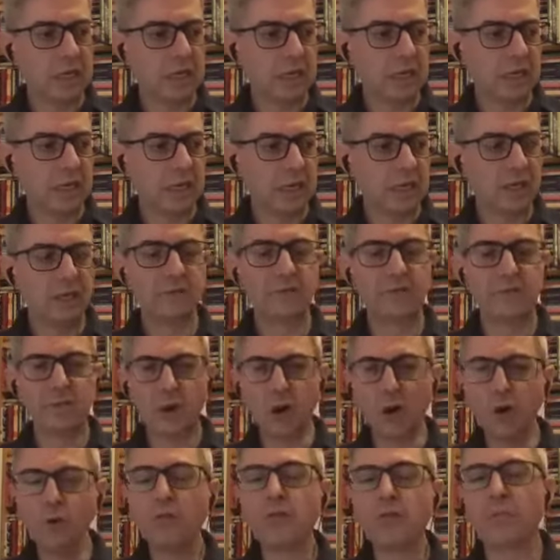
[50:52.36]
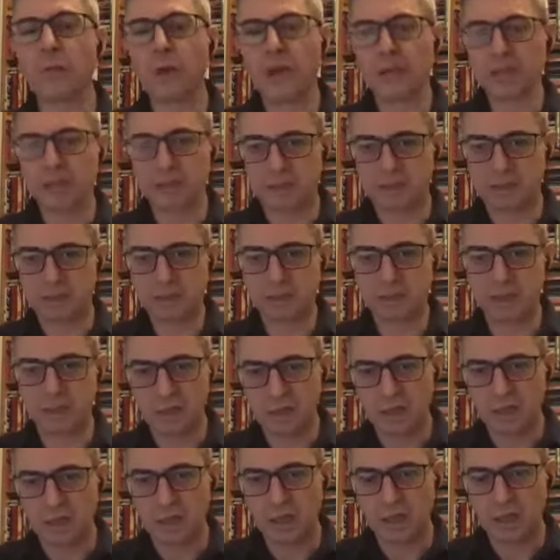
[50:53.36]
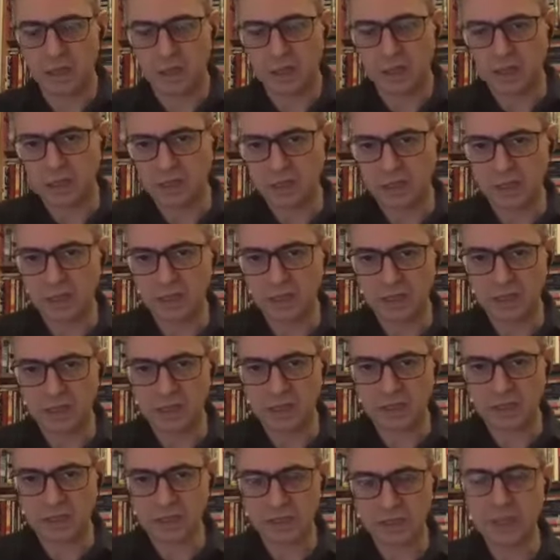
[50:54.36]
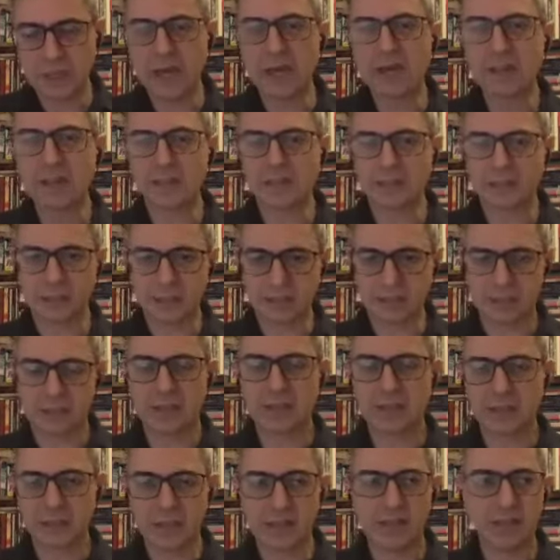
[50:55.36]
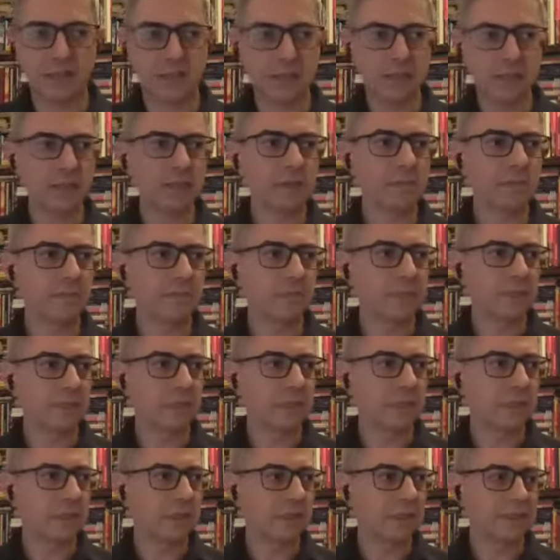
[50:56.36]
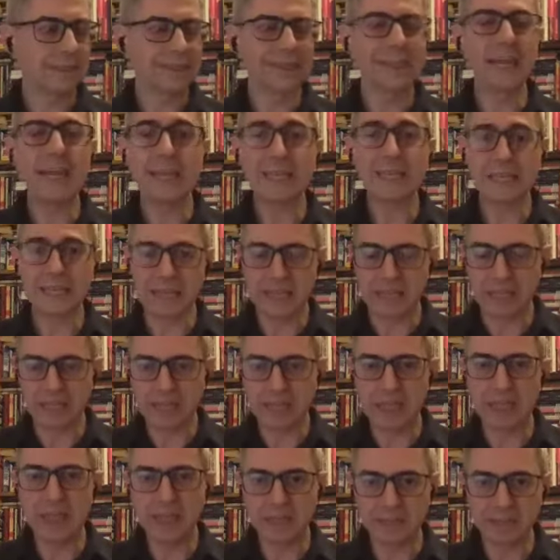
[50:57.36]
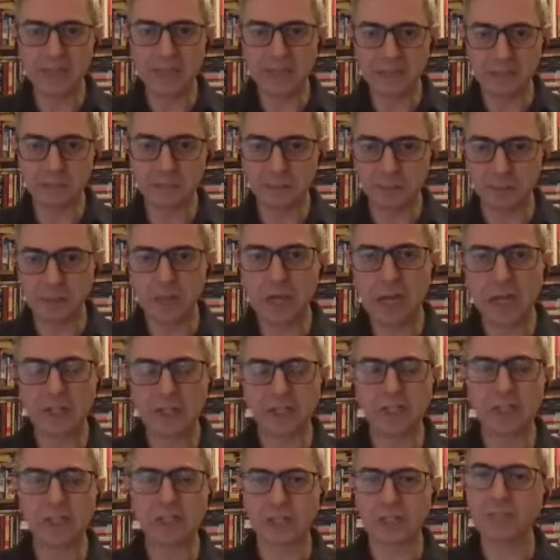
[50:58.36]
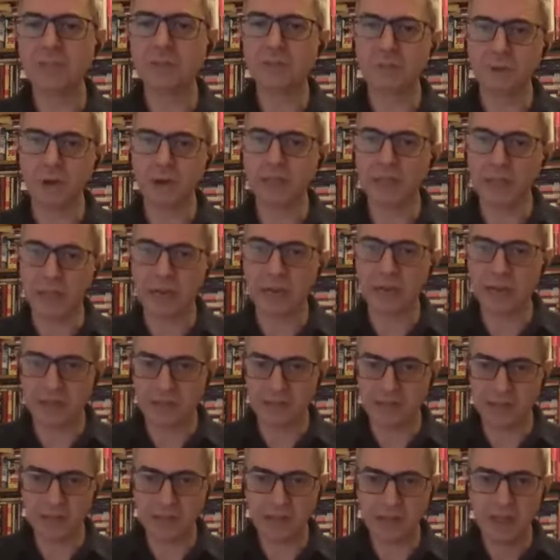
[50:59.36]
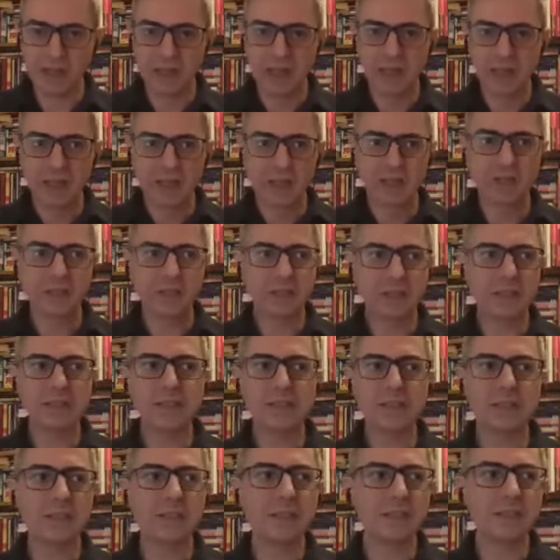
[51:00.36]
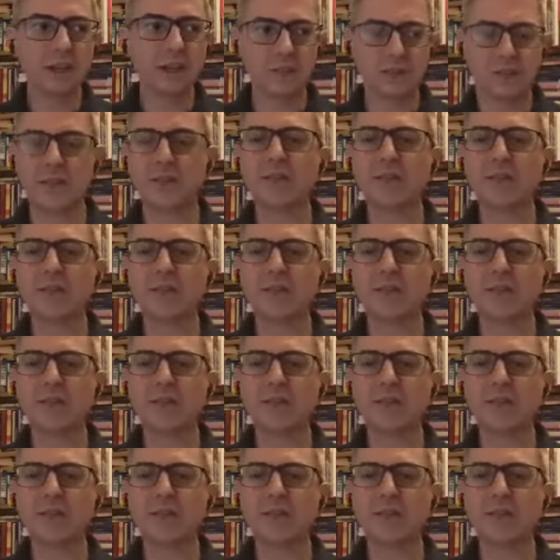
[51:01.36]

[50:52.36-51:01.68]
involvement that artists are taking in this production is quite high. So there's a lot of